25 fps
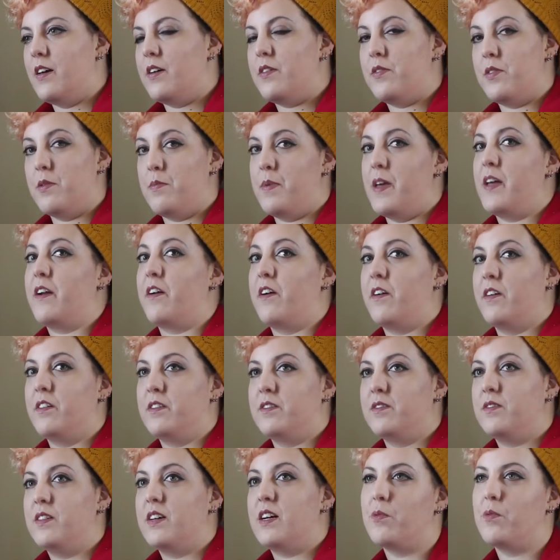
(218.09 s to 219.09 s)
the better.
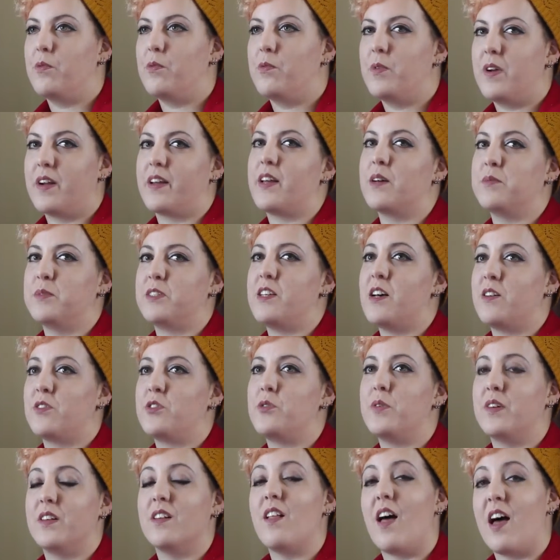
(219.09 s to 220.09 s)
When it comes
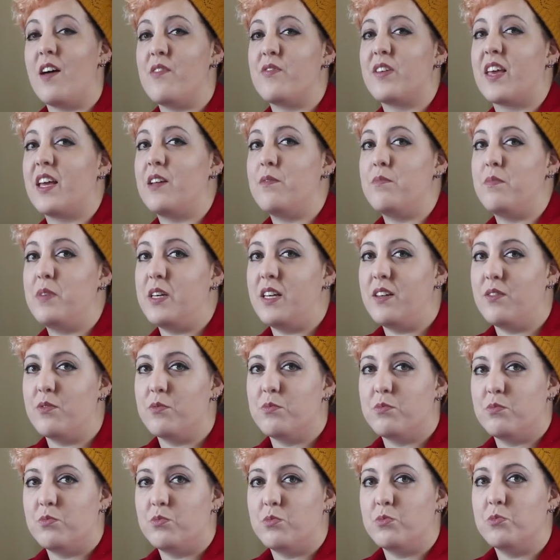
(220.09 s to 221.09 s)
down to it, life can be
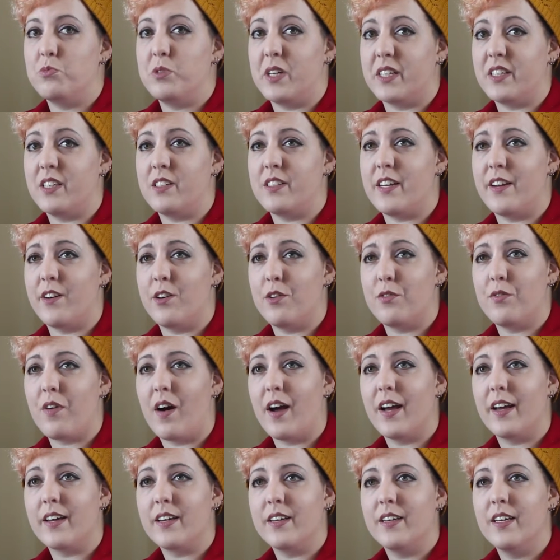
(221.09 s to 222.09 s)
really
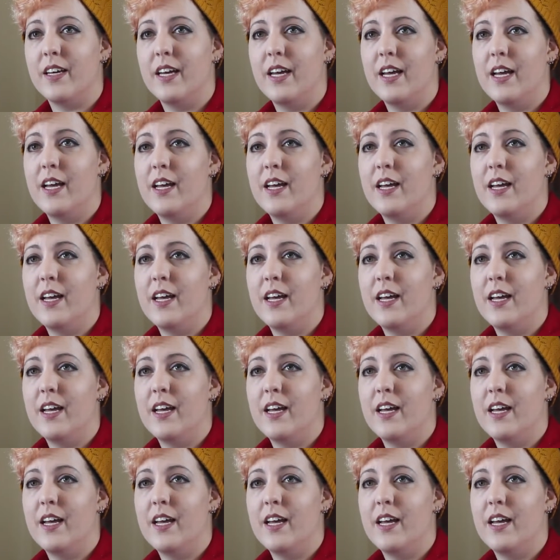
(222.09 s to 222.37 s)
terrifying.